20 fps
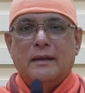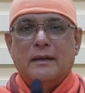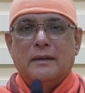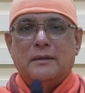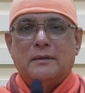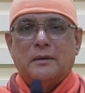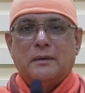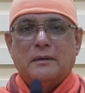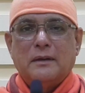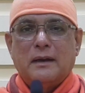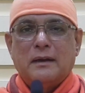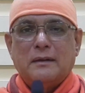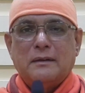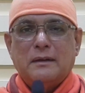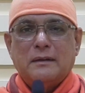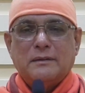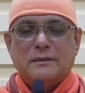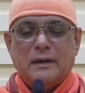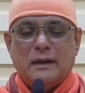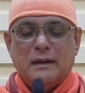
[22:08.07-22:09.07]
So there is
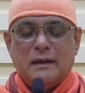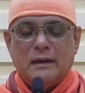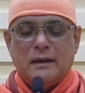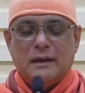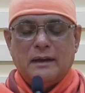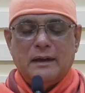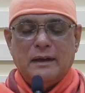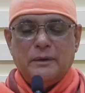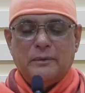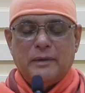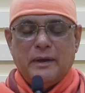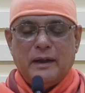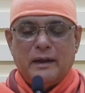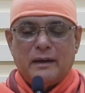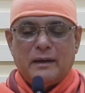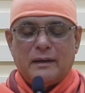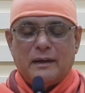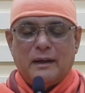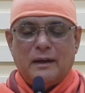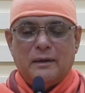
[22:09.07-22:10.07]
no jungle anywhere
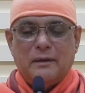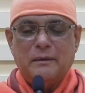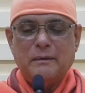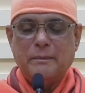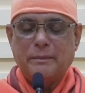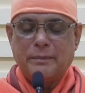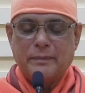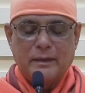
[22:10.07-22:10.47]
now.